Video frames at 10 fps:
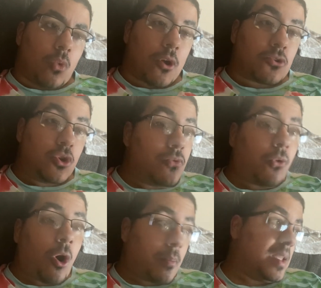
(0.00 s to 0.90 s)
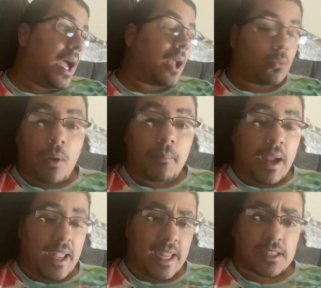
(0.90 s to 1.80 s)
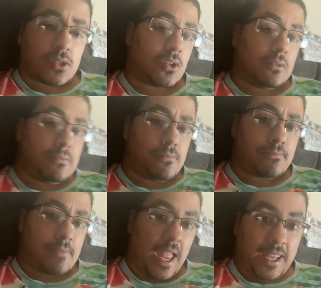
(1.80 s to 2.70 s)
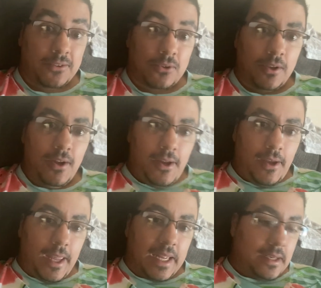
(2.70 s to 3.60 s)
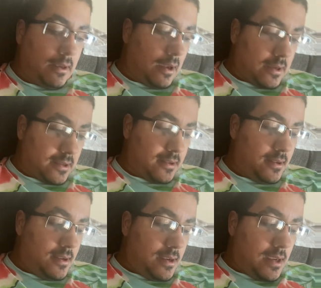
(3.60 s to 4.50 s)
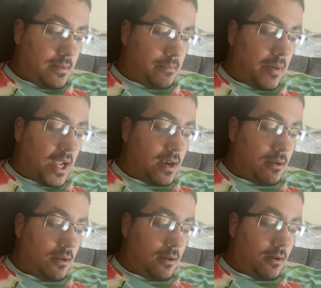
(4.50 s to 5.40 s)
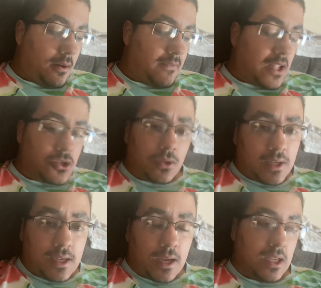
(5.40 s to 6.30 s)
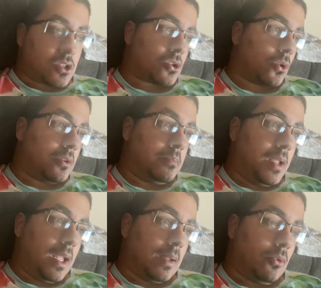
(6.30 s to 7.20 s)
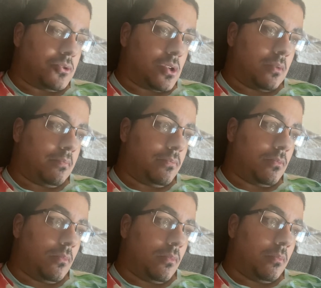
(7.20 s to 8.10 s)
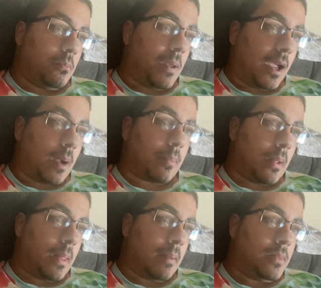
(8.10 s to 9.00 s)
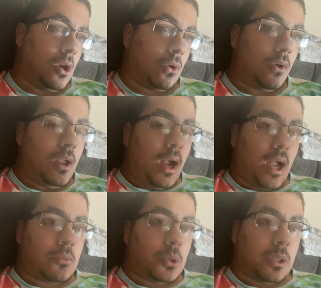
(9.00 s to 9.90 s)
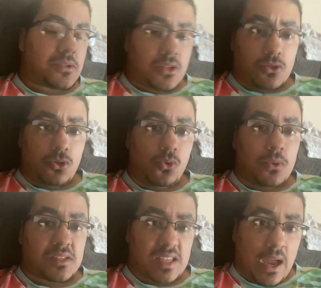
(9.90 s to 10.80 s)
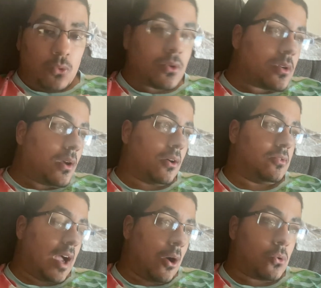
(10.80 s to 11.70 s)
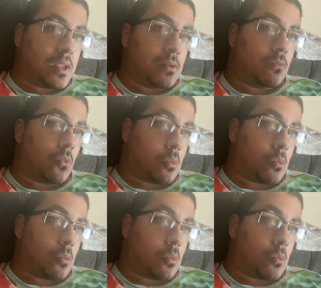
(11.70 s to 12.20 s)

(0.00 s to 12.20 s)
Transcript: too far beyond what my hands could handle. And, but eventually I started being able to pick up on them. I would listen to the sound of how they were